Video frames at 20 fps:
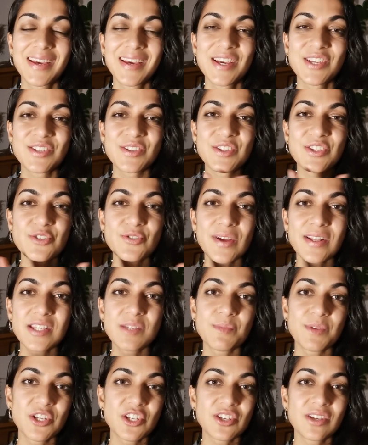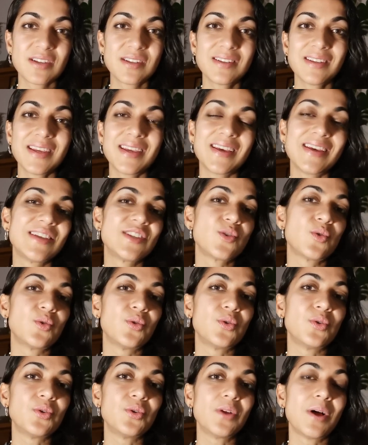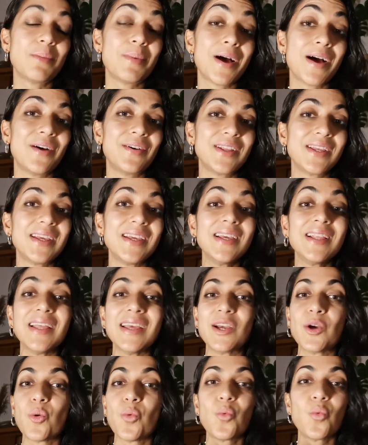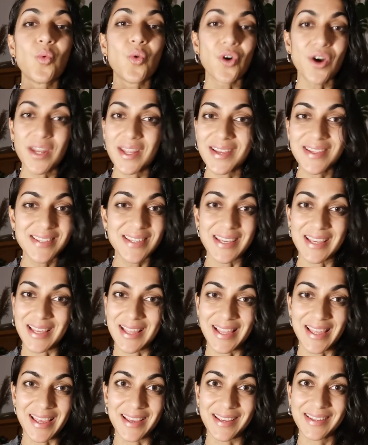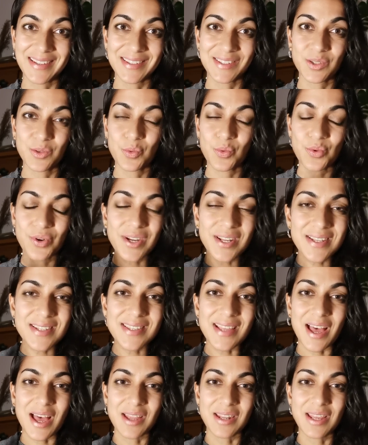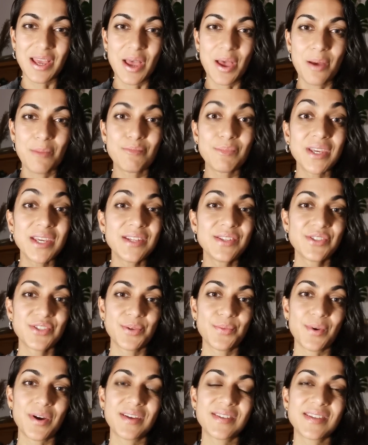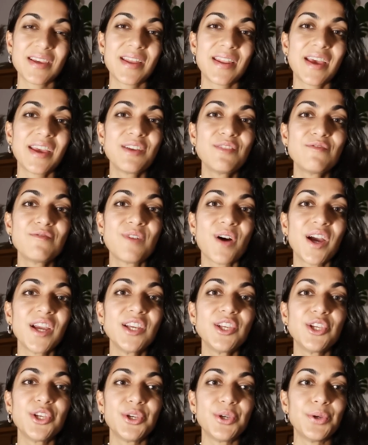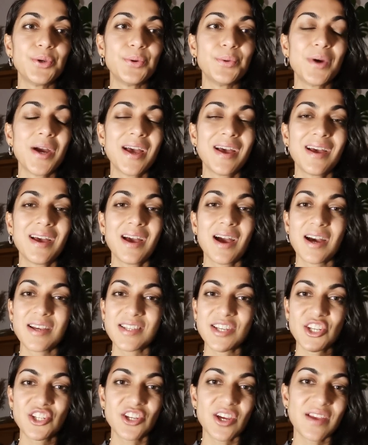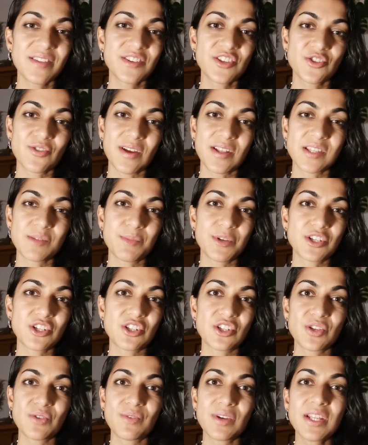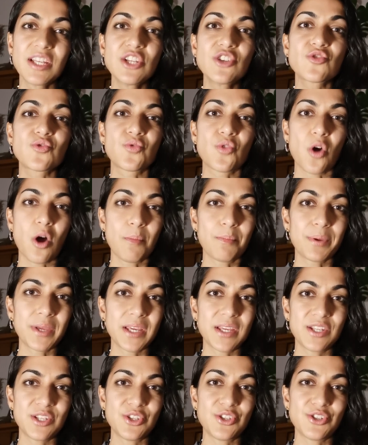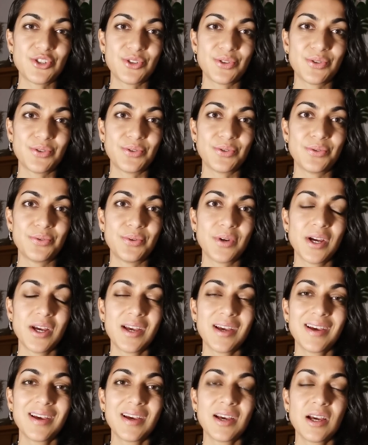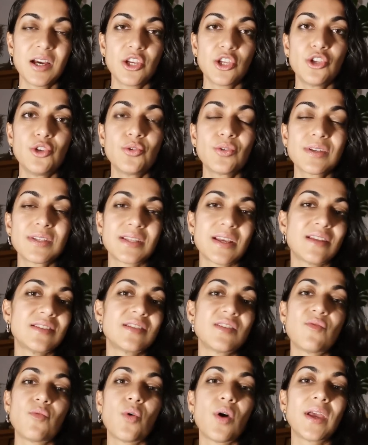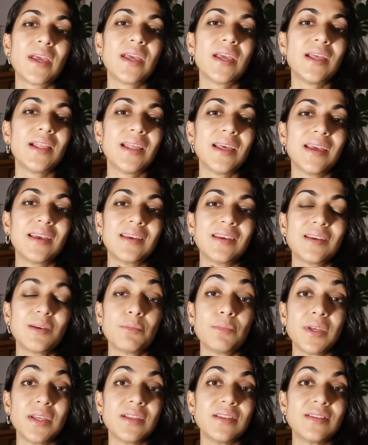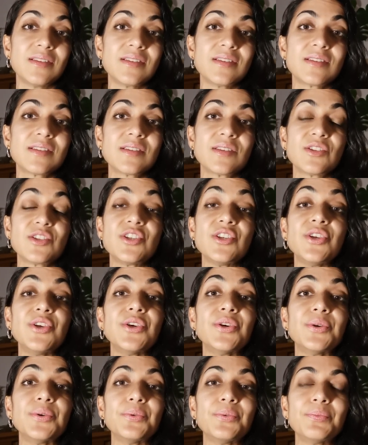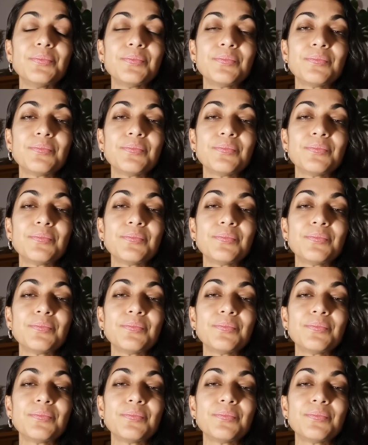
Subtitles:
So this transmission is all about healing. What is healing? What does that mean to us? And I invite you, as I share this transmission, to really drop into your sense of what healing means to you.